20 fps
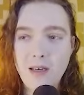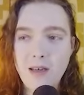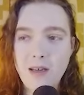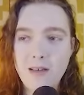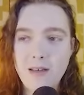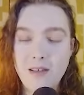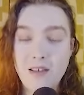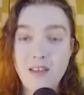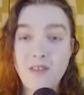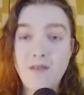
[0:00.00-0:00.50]

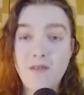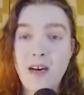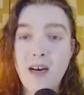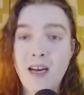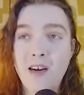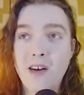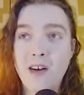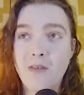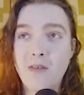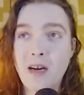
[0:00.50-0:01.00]
This is
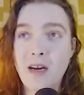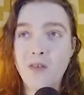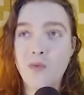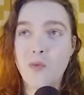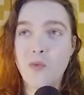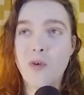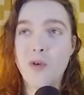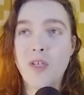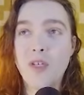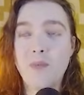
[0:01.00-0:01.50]
fire around
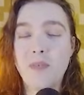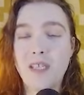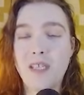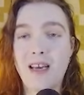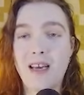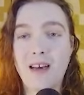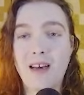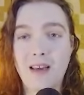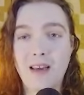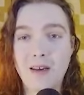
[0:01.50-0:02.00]
worship to
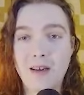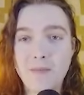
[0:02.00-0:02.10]
Gaia.